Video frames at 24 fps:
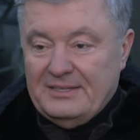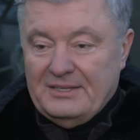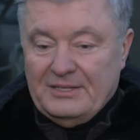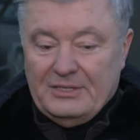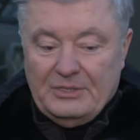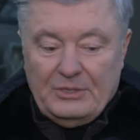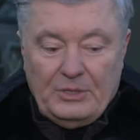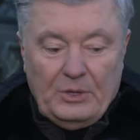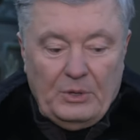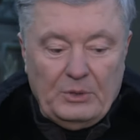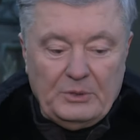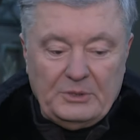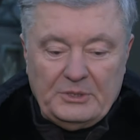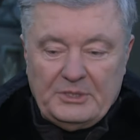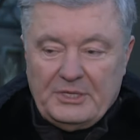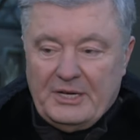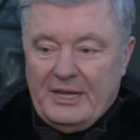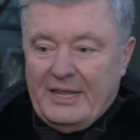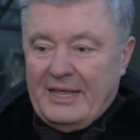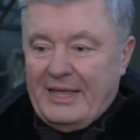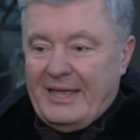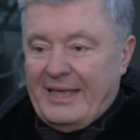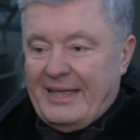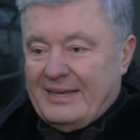
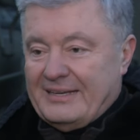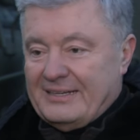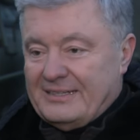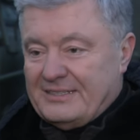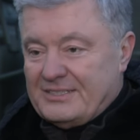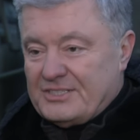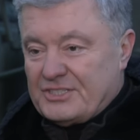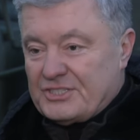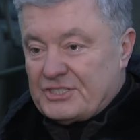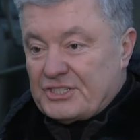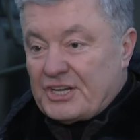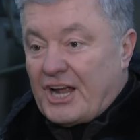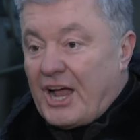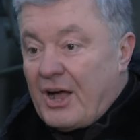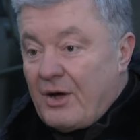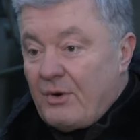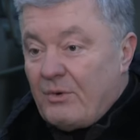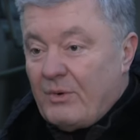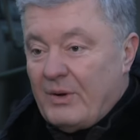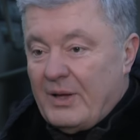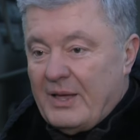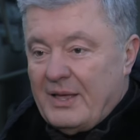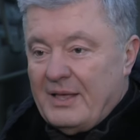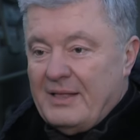laundry and
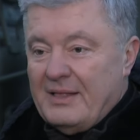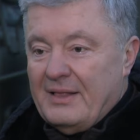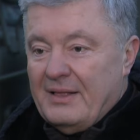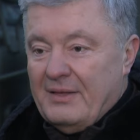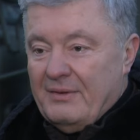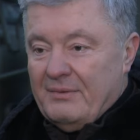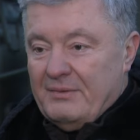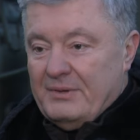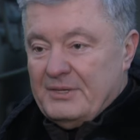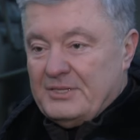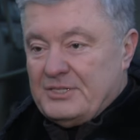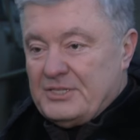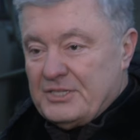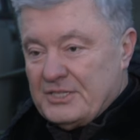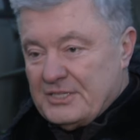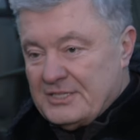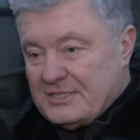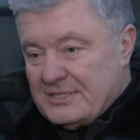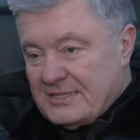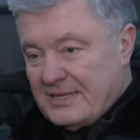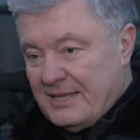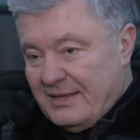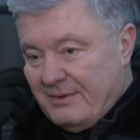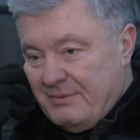shower, which
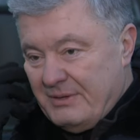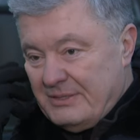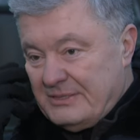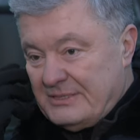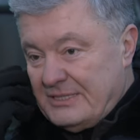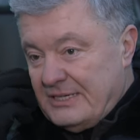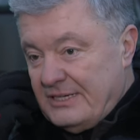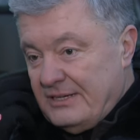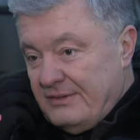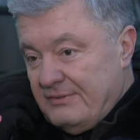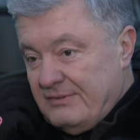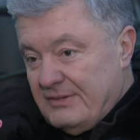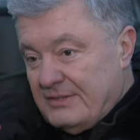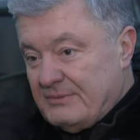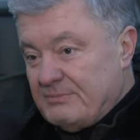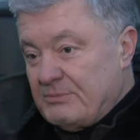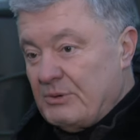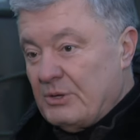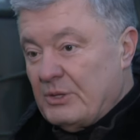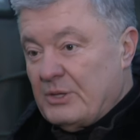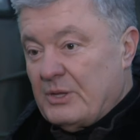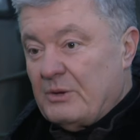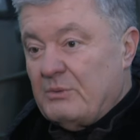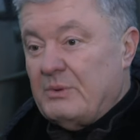is, we delivered
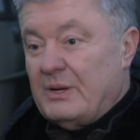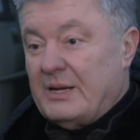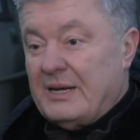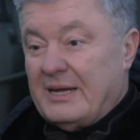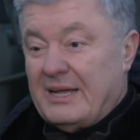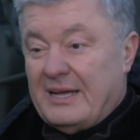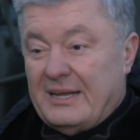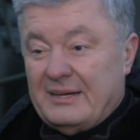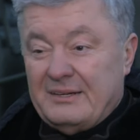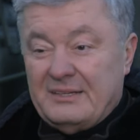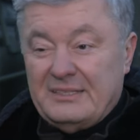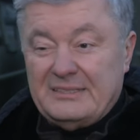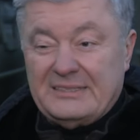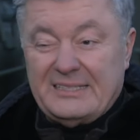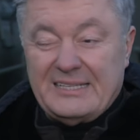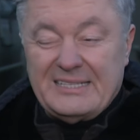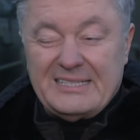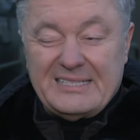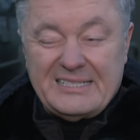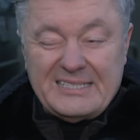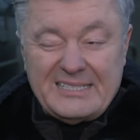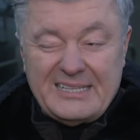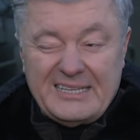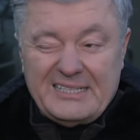more than
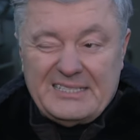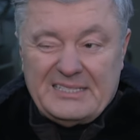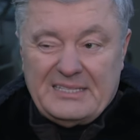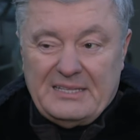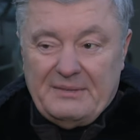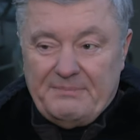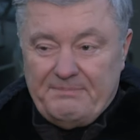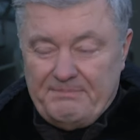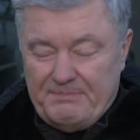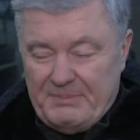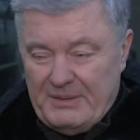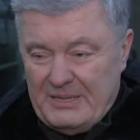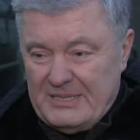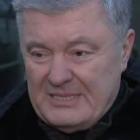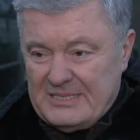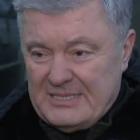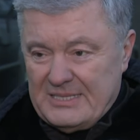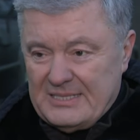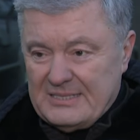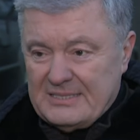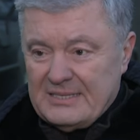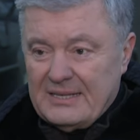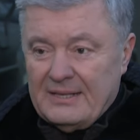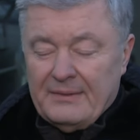160
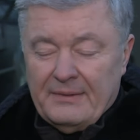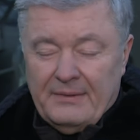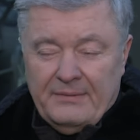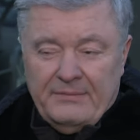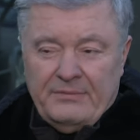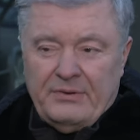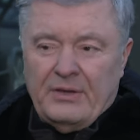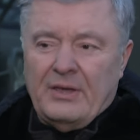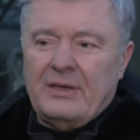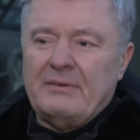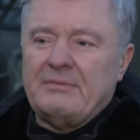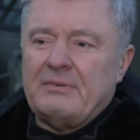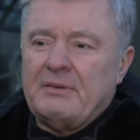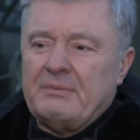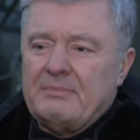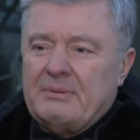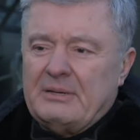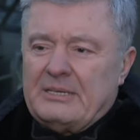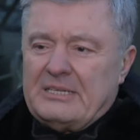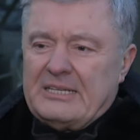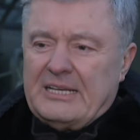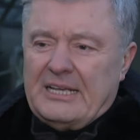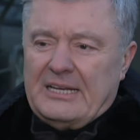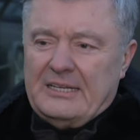pieces for every
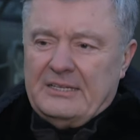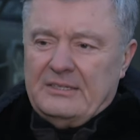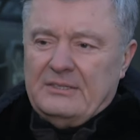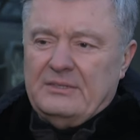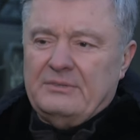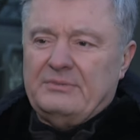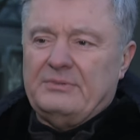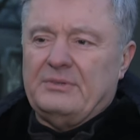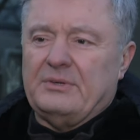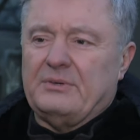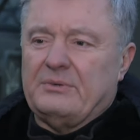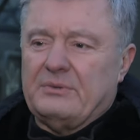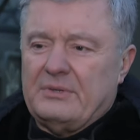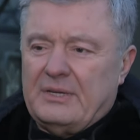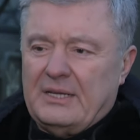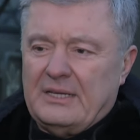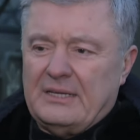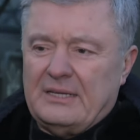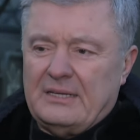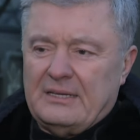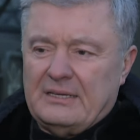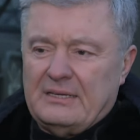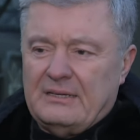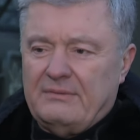battalion of
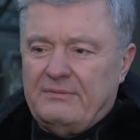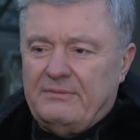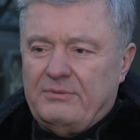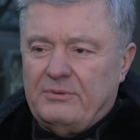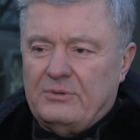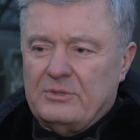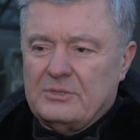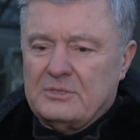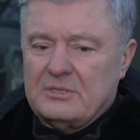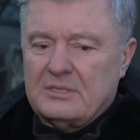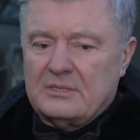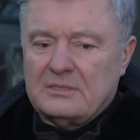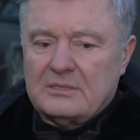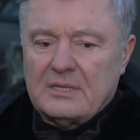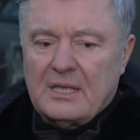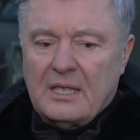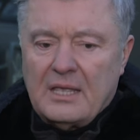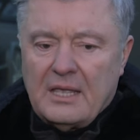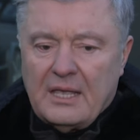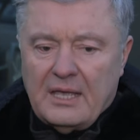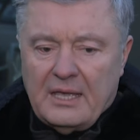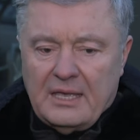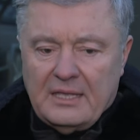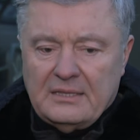Ukrainian armed forces.
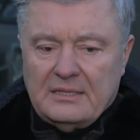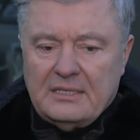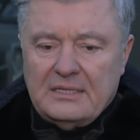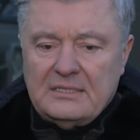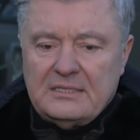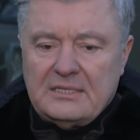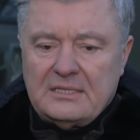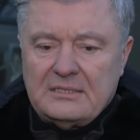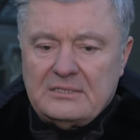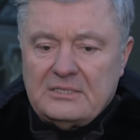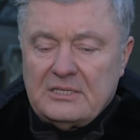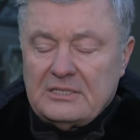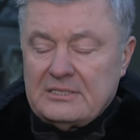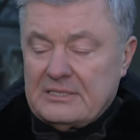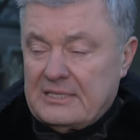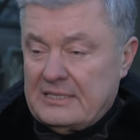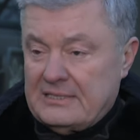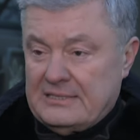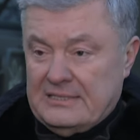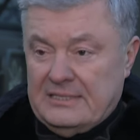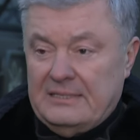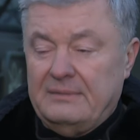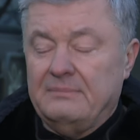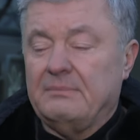And this is just a
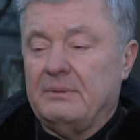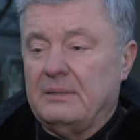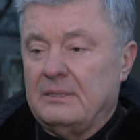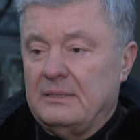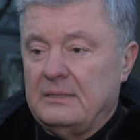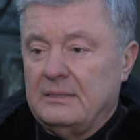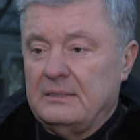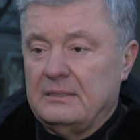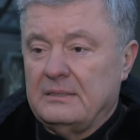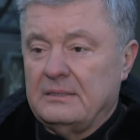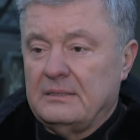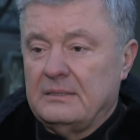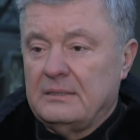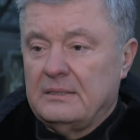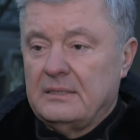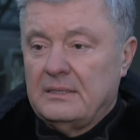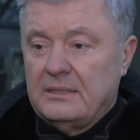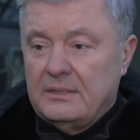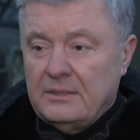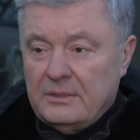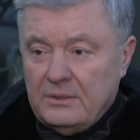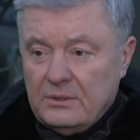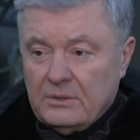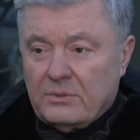symbol.
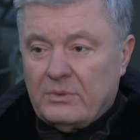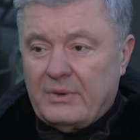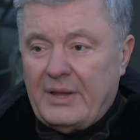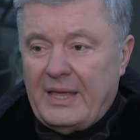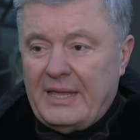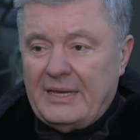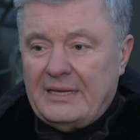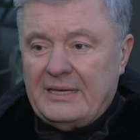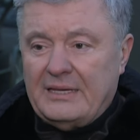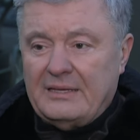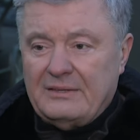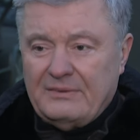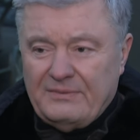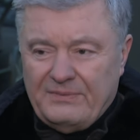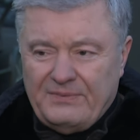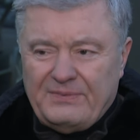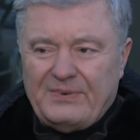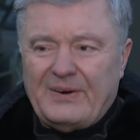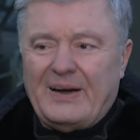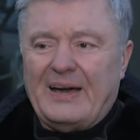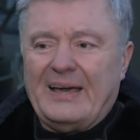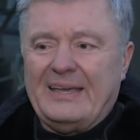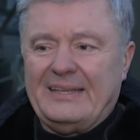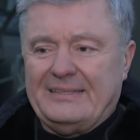Ukrainian
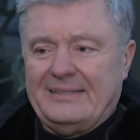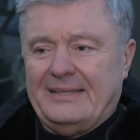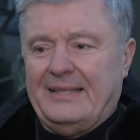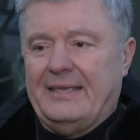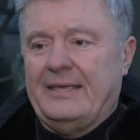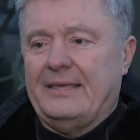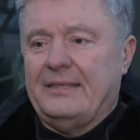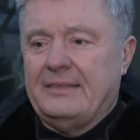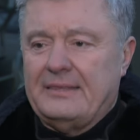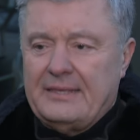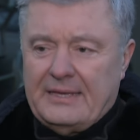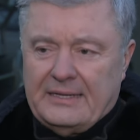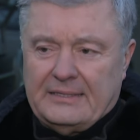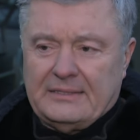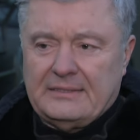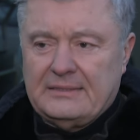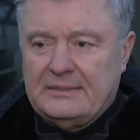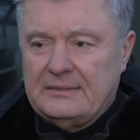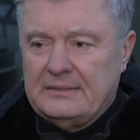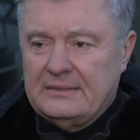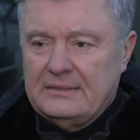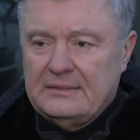fight like that.